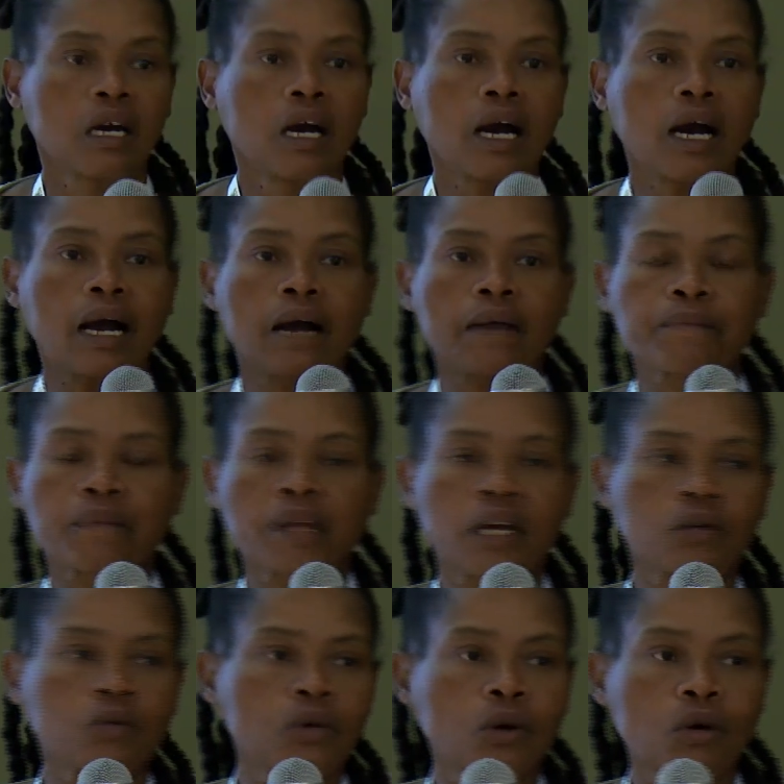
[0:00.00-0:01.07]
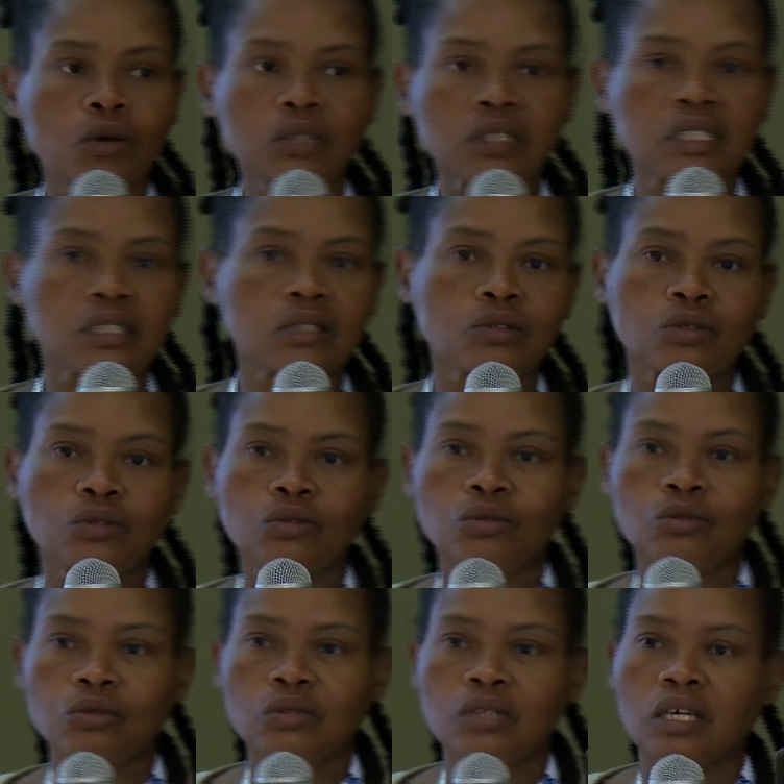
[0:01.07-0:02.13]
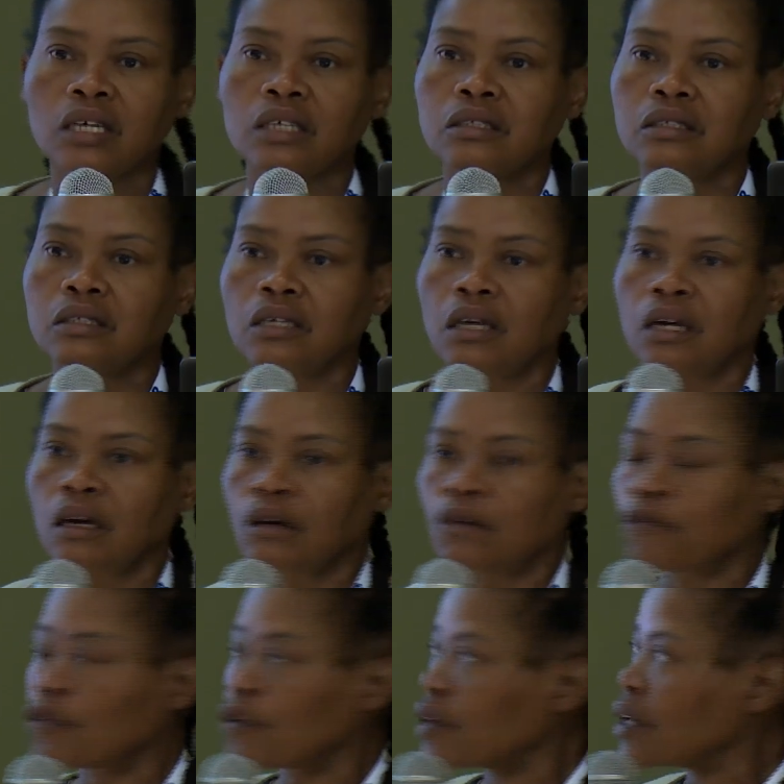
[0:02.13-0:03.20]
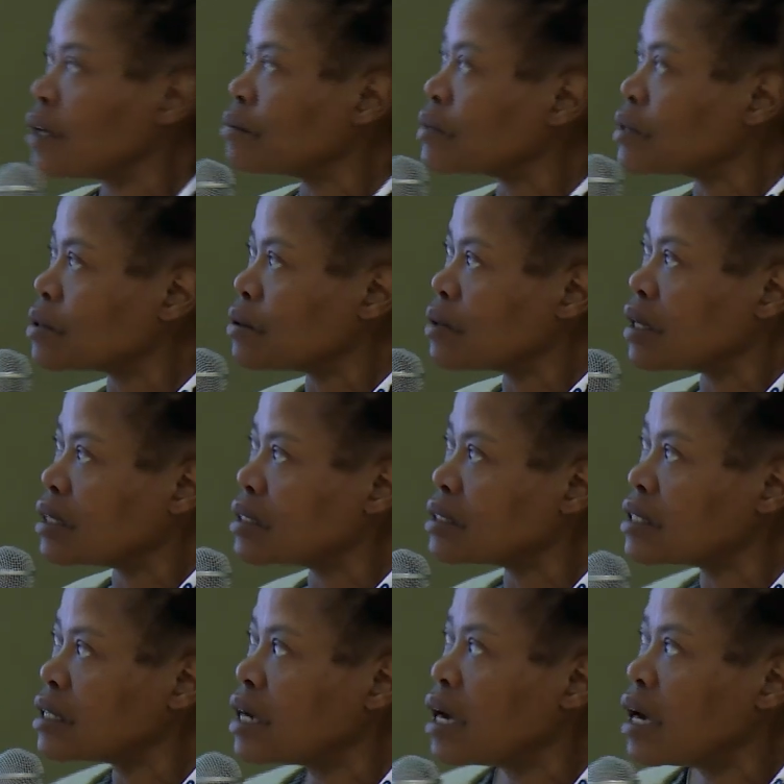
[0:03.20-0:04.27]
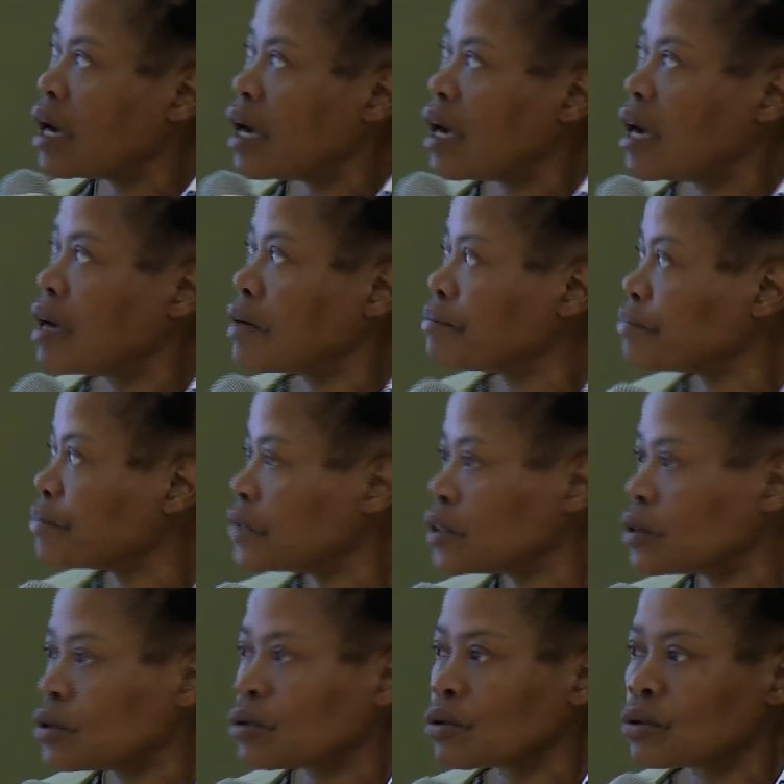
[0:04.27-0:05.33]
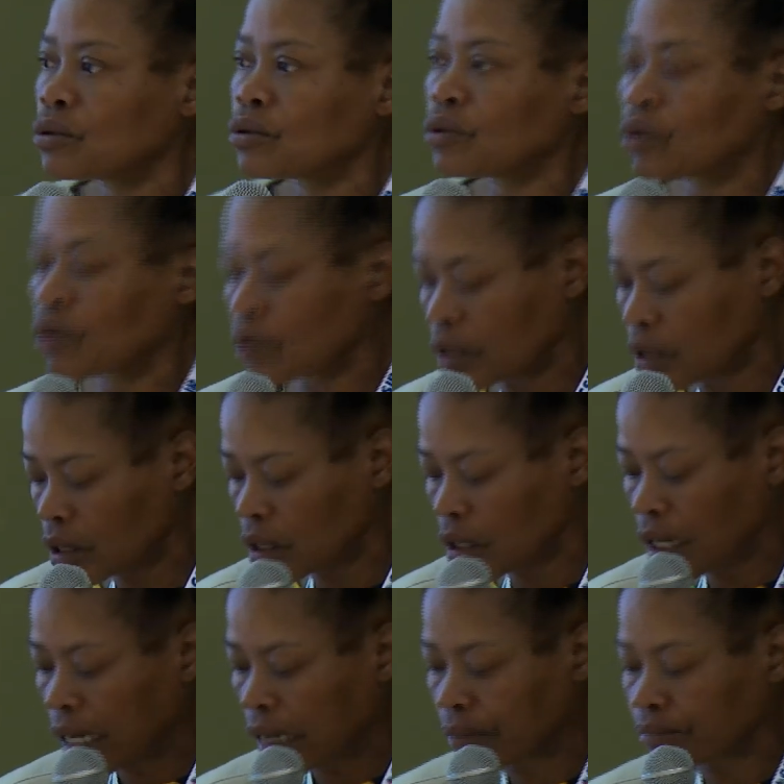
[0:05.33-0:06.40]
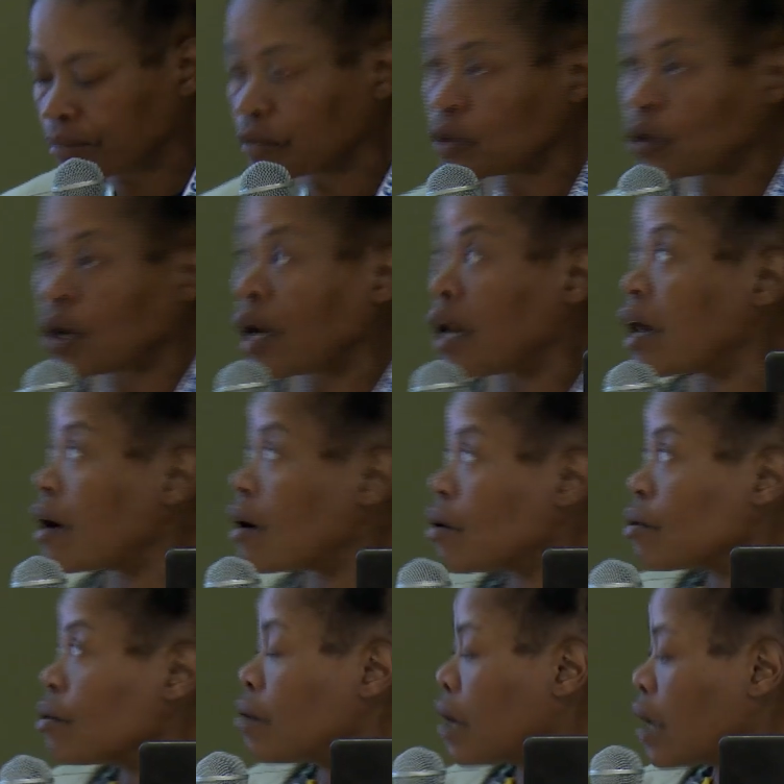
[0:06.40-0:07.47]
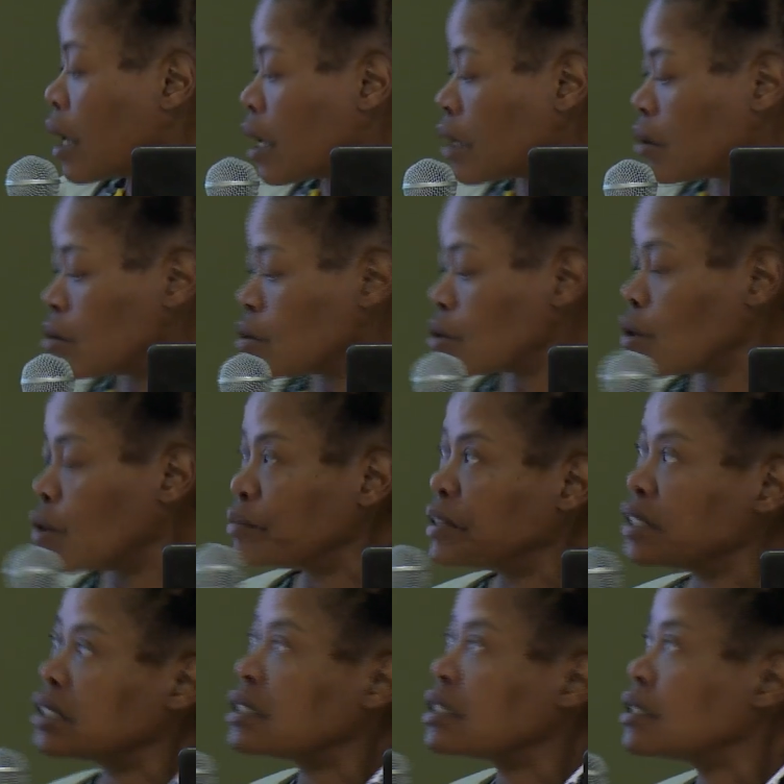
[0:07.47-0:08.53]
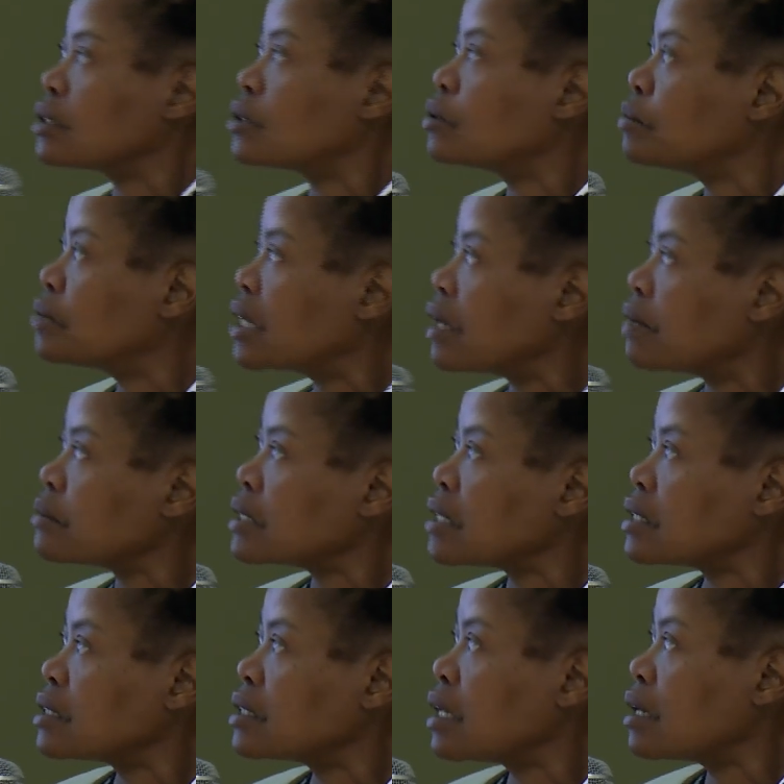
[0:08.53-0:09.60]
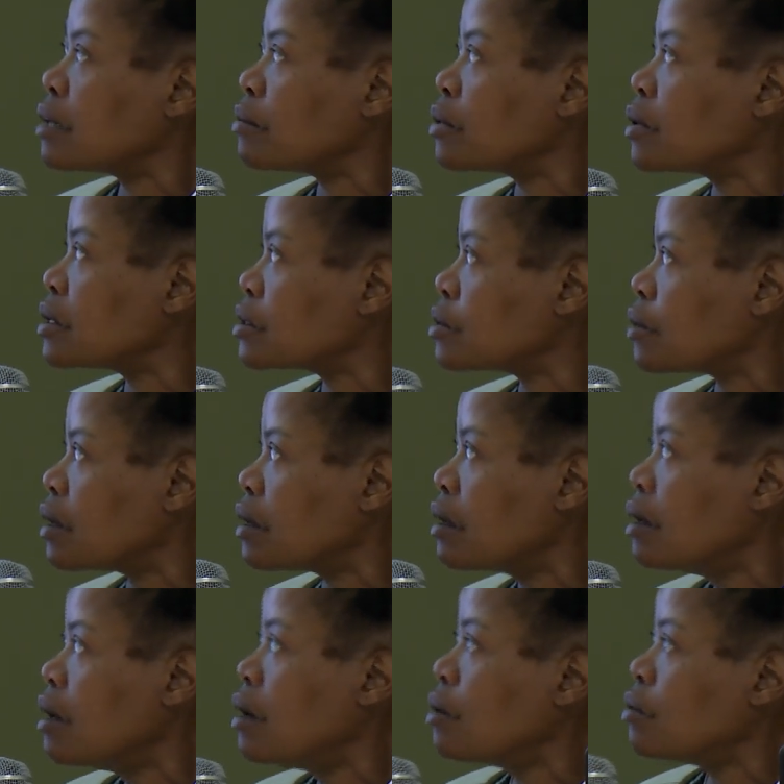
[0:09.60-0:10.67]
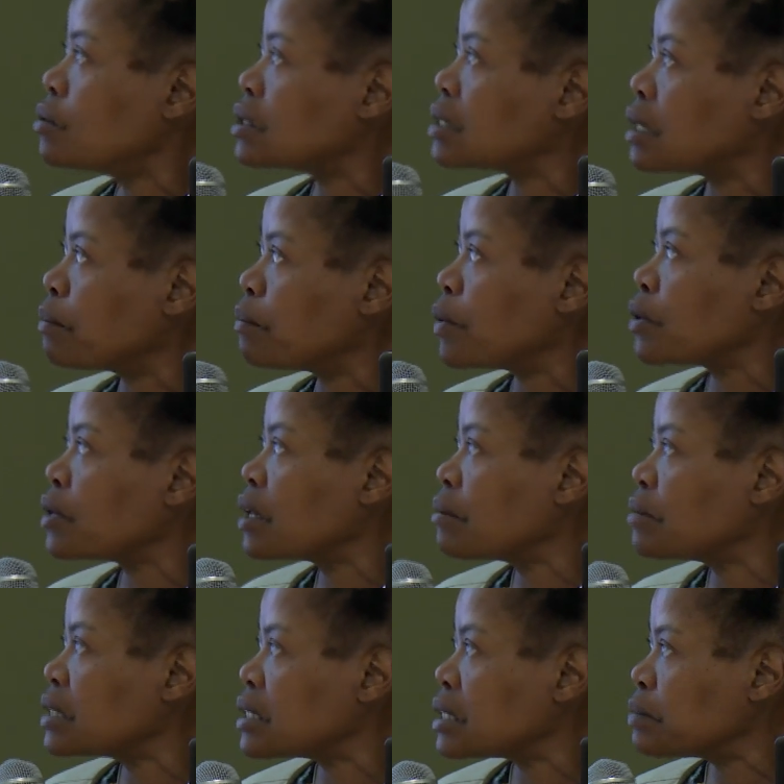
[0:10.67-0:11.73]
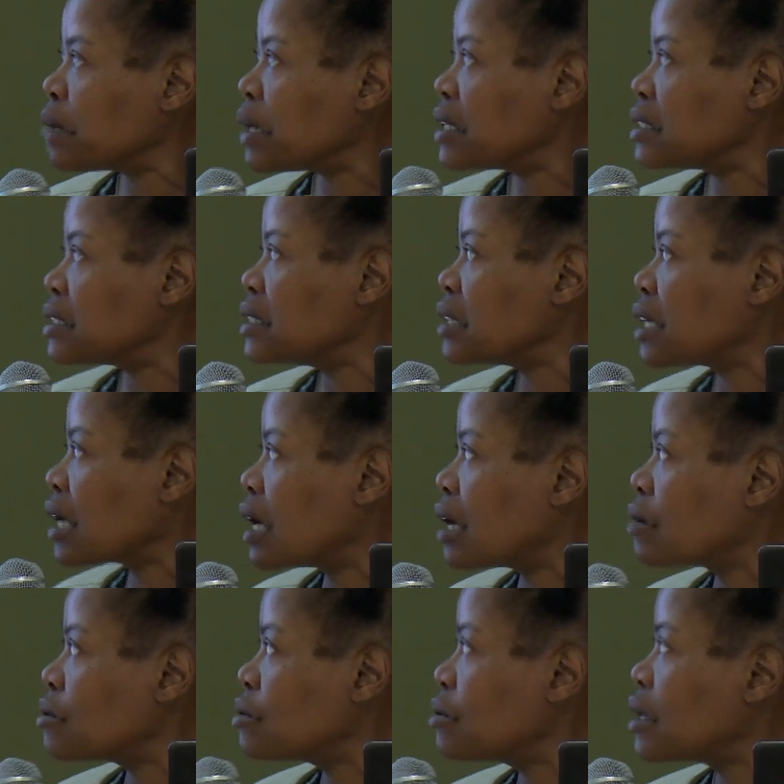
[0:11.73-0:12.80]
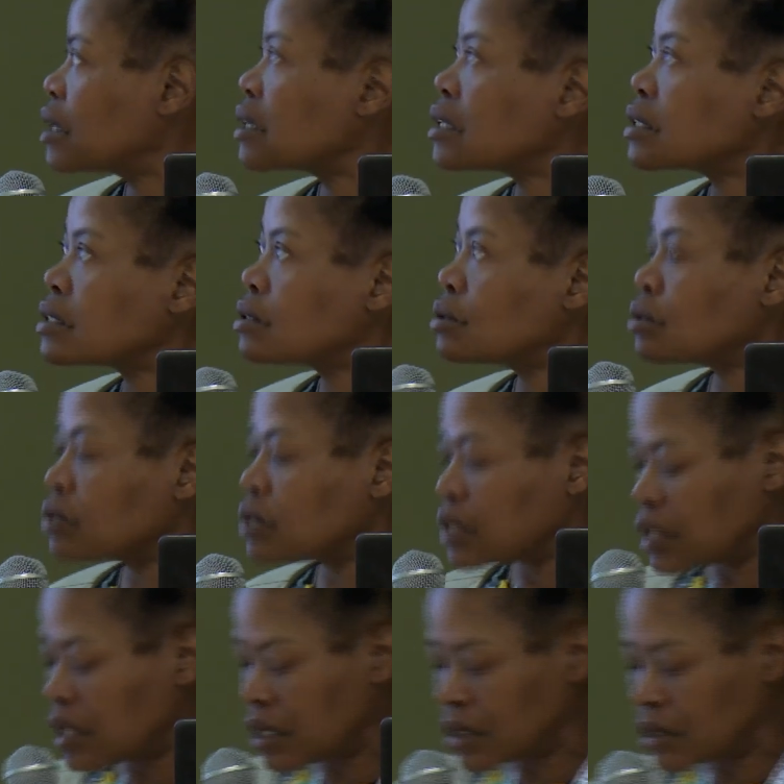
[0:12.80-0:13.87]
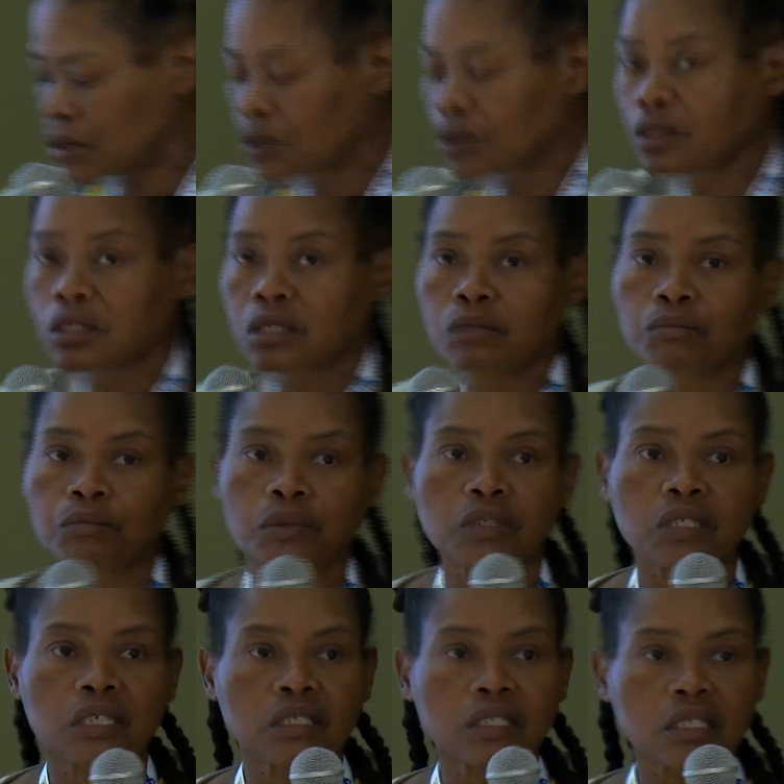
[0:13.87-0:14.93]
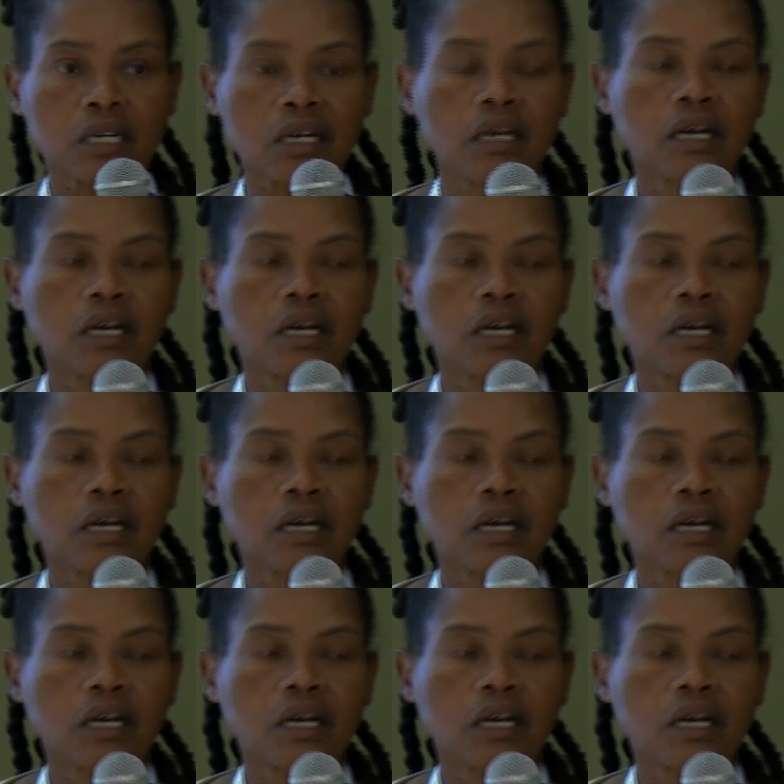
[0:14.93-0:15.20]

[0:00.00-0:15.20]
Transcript: And we'll continue to do that for them so that, you don't, you allow those communities to become sustainable as well. We support the municipality in the Karoo, and there's huge tourism potential,